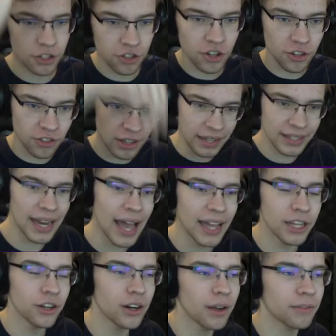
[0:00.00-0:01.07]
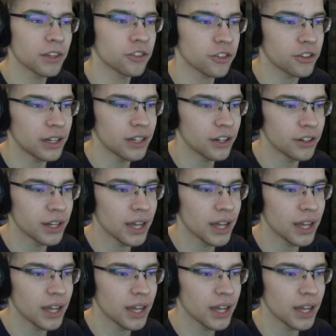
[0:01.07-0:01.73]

It's just like, nah, you're off the screen, you're